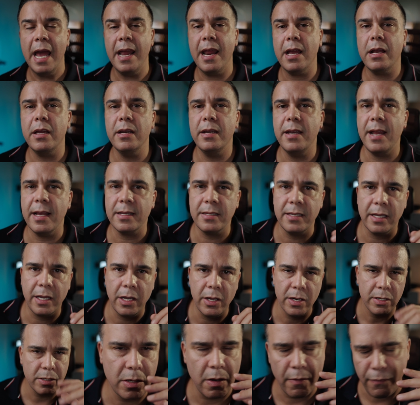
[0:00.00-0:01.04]
and I couldn't
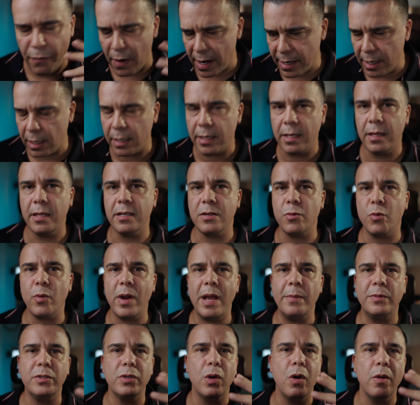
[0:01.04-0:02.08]
execute it. So finally the
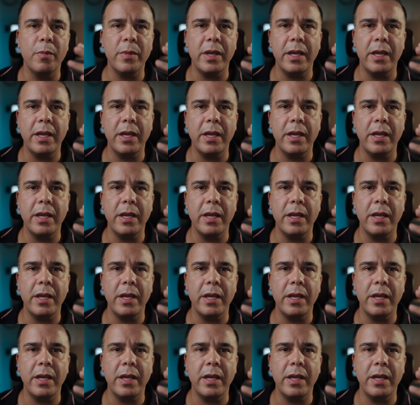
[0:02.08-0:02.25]
rep told